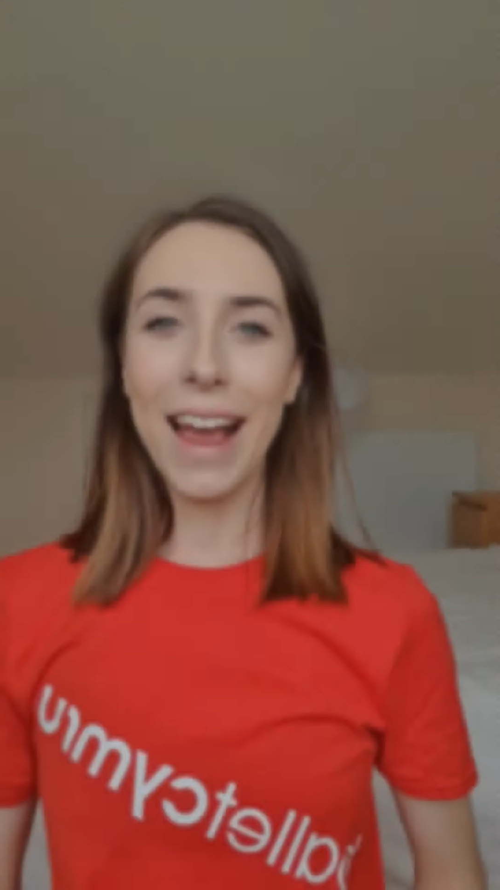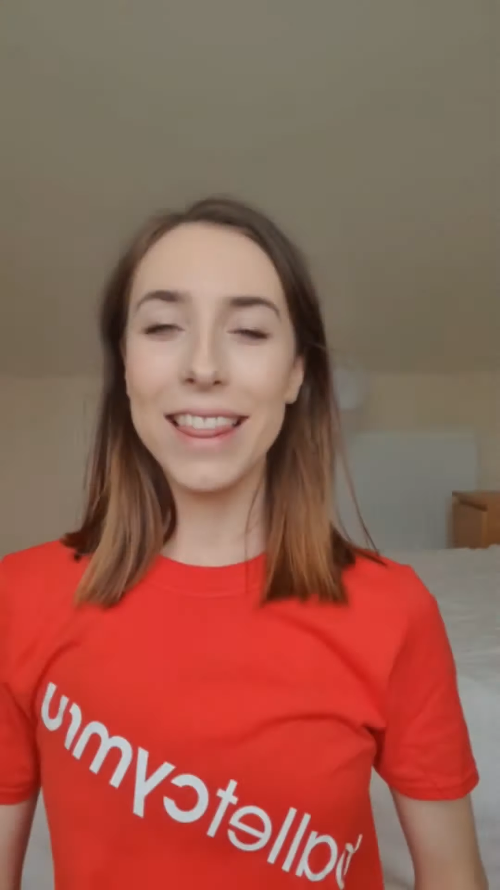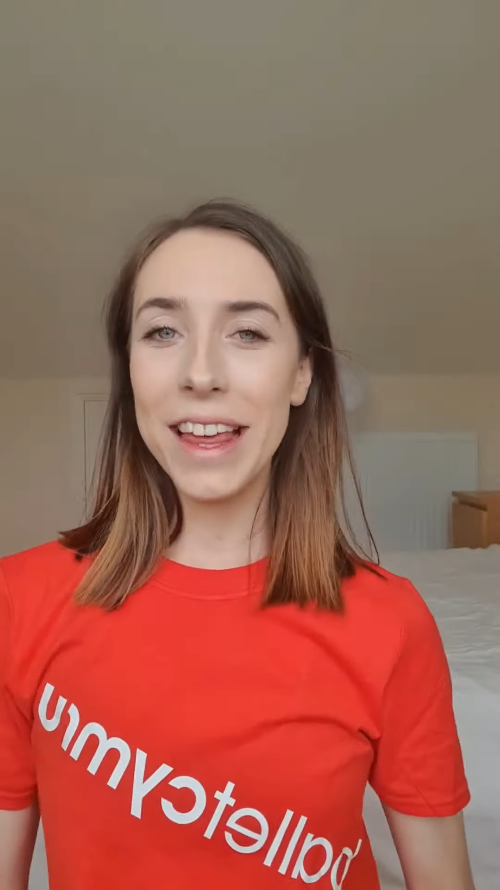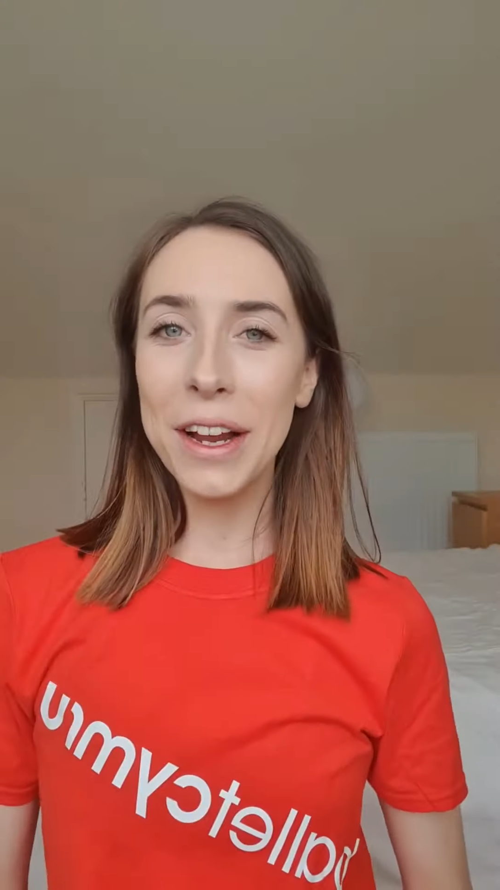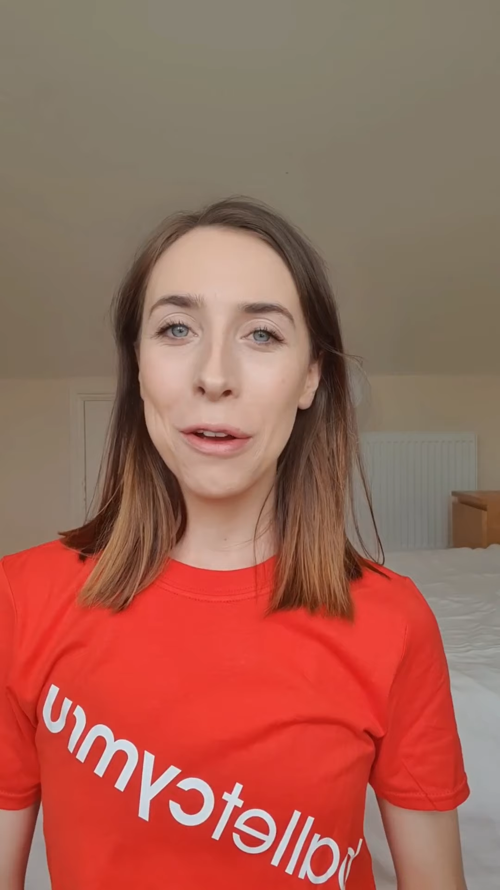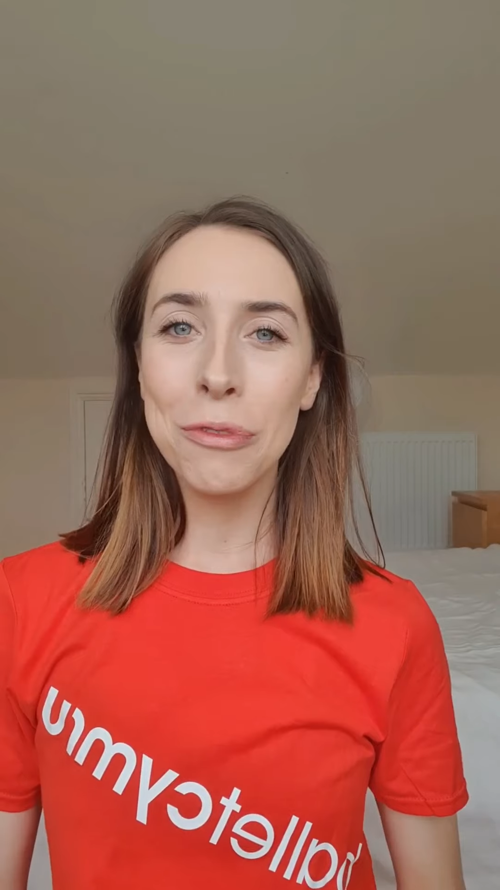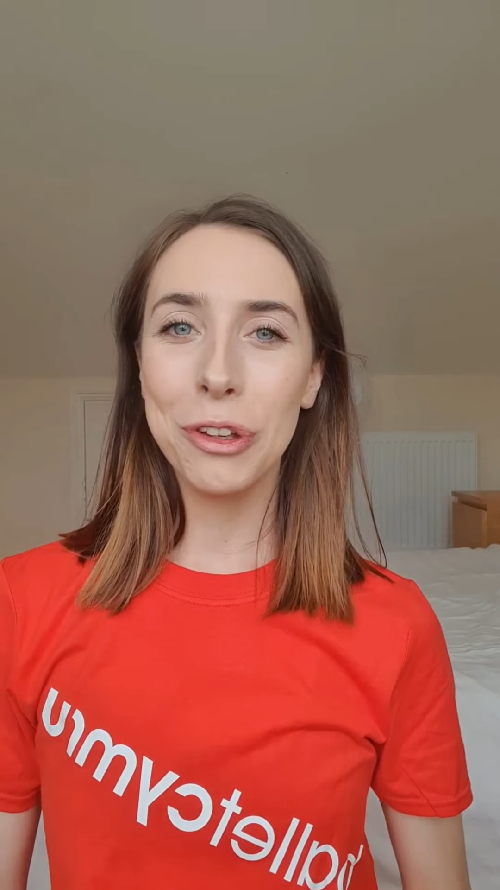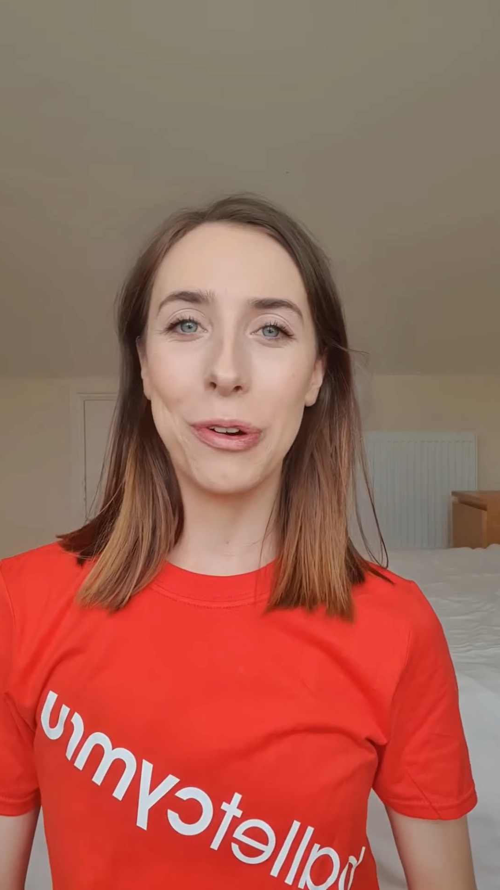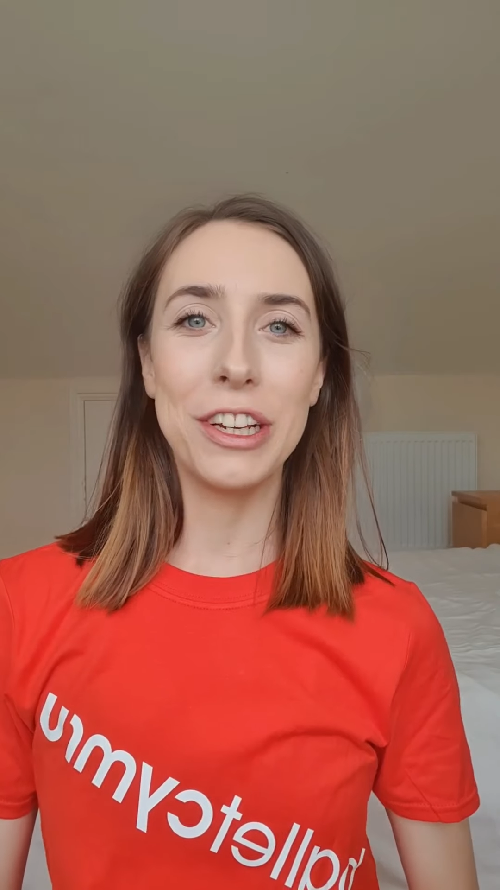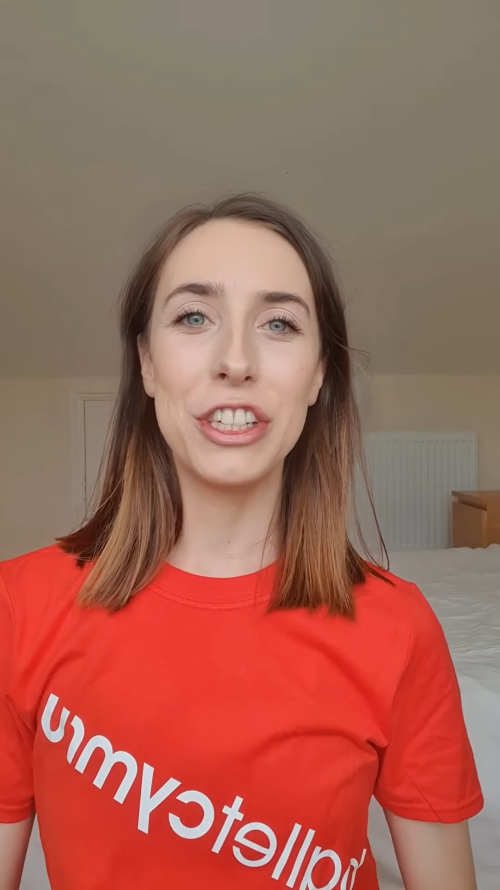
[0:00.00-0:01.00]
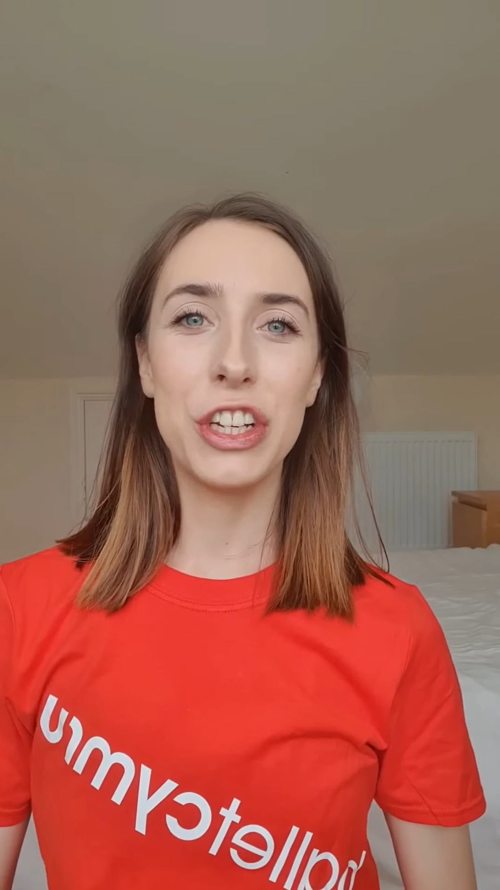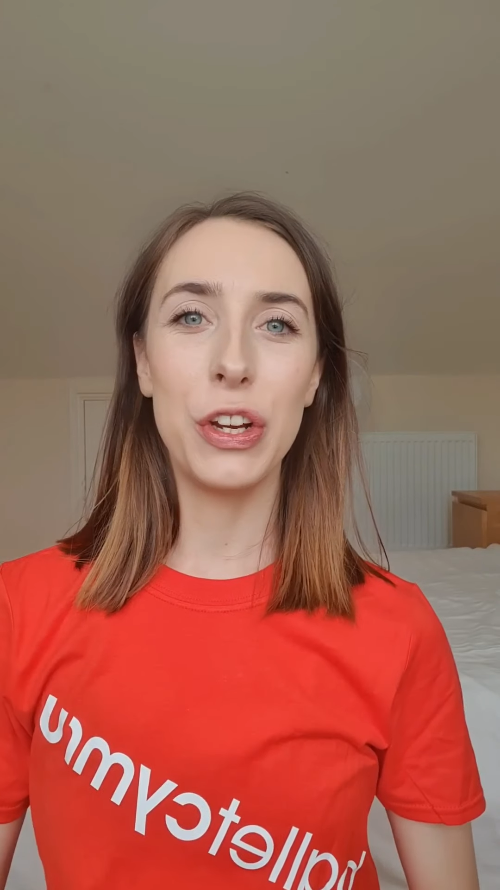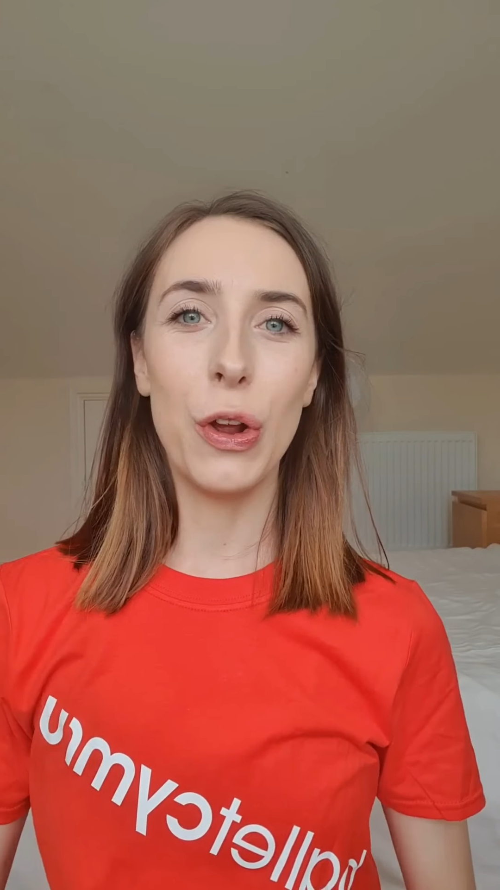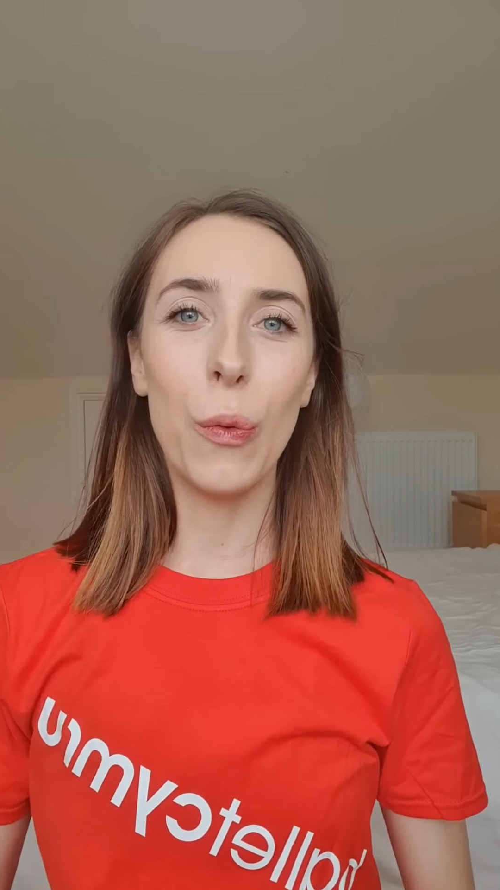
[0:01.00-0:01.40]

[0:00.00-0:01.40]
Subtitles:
And then comes the question,